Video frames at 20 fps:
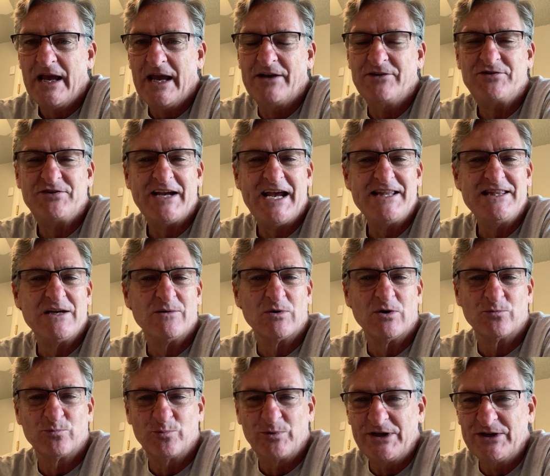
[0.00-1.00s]
and say they're
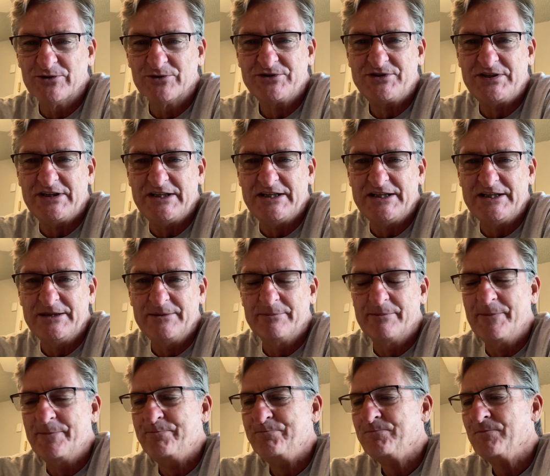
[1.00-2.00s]
a real
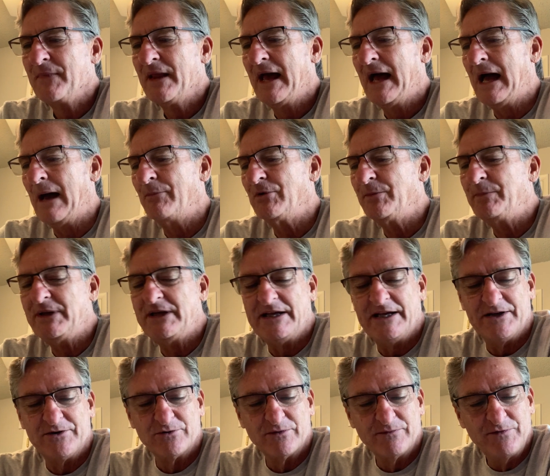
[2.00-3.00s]
team. I'm going to
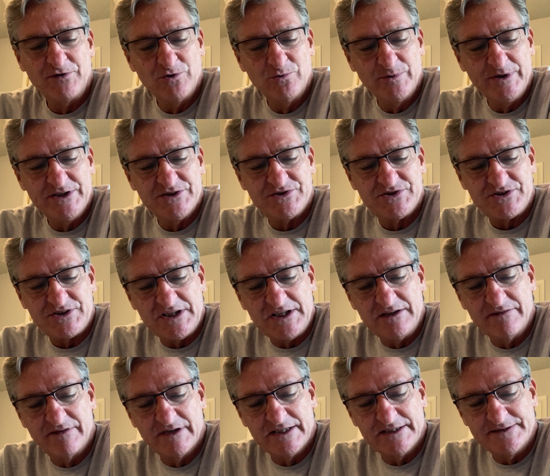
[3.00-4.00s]
be interviewing
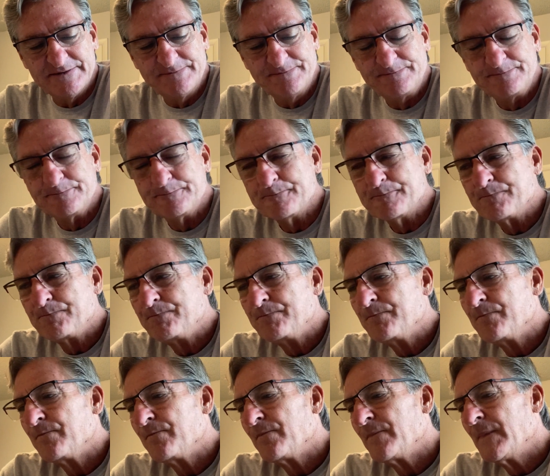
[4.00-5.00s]
Stephen,
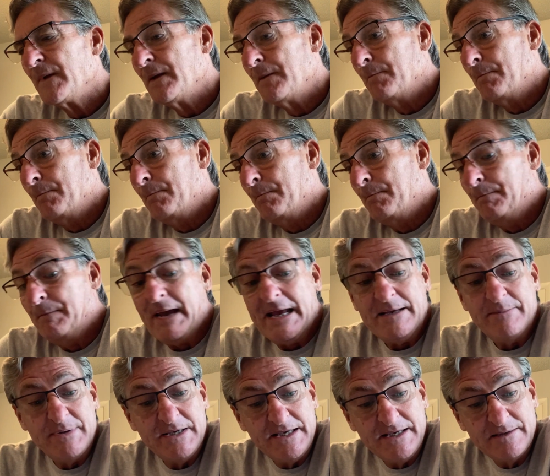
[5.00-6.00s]

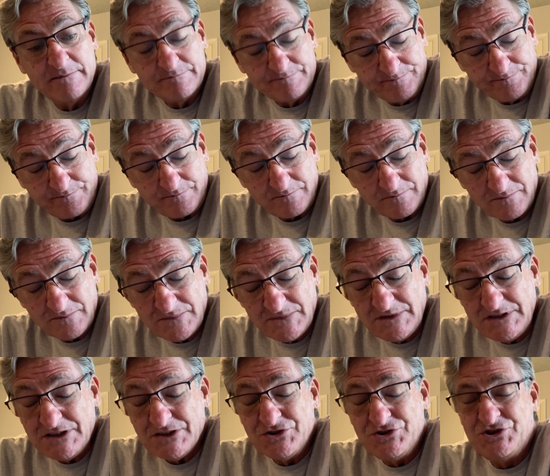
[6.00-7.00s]
maybe
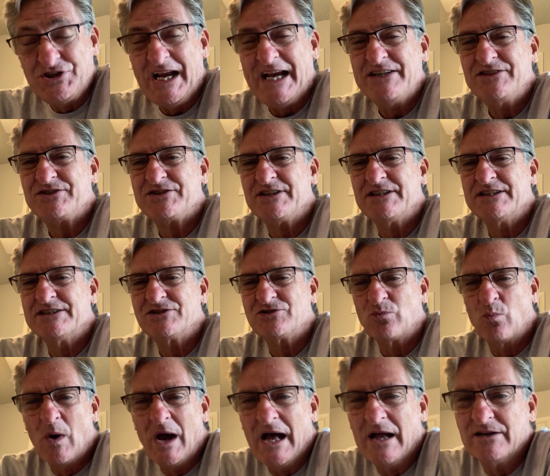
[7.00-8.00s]
Jason
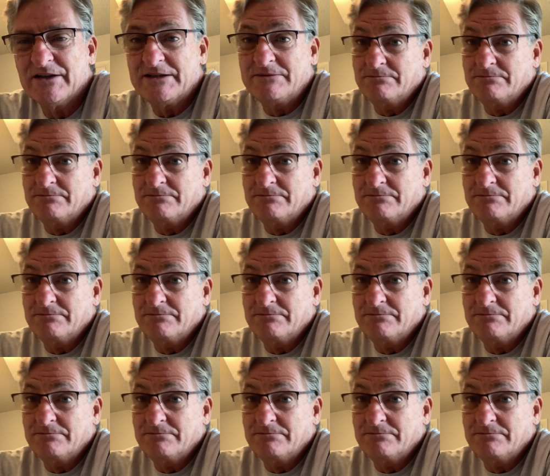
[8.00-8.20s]
as well,